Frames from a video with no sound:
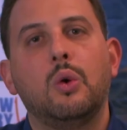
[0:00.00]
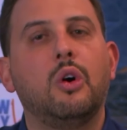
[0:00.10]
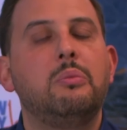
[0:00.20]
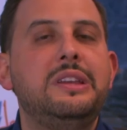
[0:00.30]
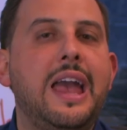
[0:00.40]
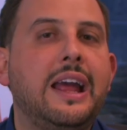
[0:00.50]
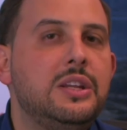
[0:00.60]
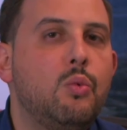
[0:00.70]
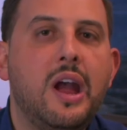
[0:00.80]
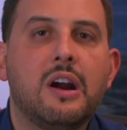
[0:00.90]
will be
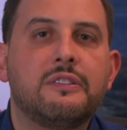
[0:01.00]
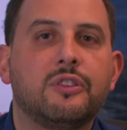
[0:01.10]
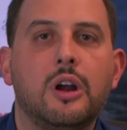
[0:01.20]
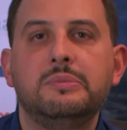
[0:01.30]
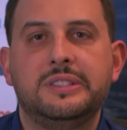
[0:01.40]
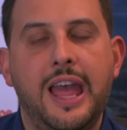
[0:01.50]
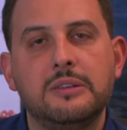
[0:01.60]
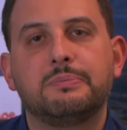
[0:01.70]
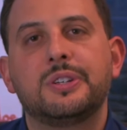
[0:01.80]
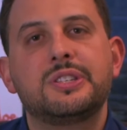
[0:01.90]
anywhere from
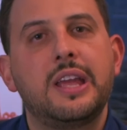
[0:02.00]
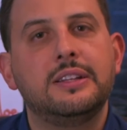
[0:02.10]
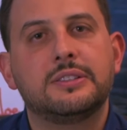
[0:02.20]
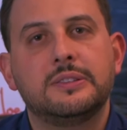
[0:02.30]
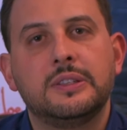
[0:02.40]
10%